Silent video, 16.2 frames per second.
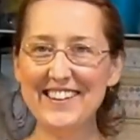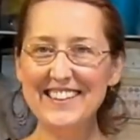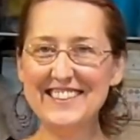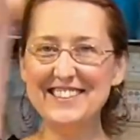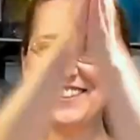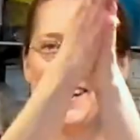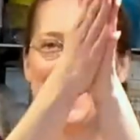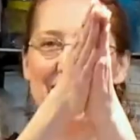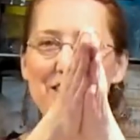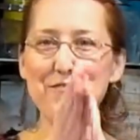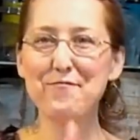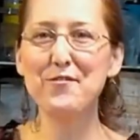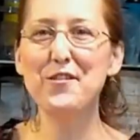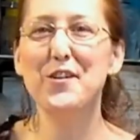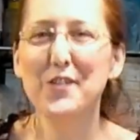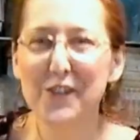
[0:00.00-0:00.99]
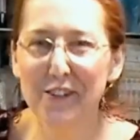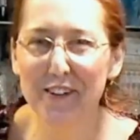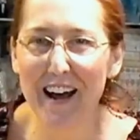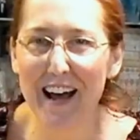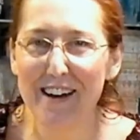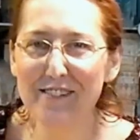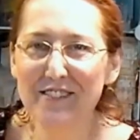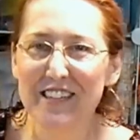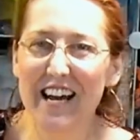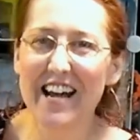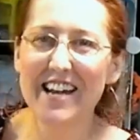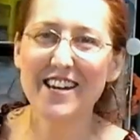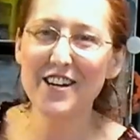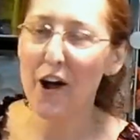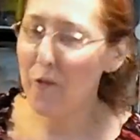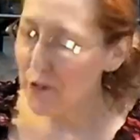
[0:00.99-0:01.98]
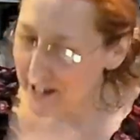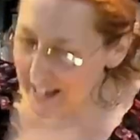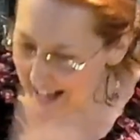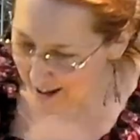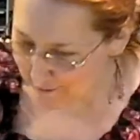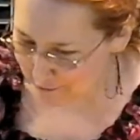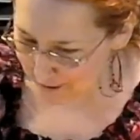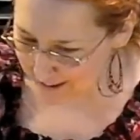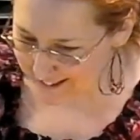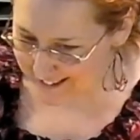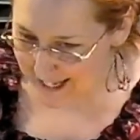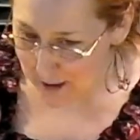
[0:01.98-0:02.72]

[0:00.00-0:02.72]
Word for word: Lindsay here, the Frugal Crafter, and you know we're gonna have fun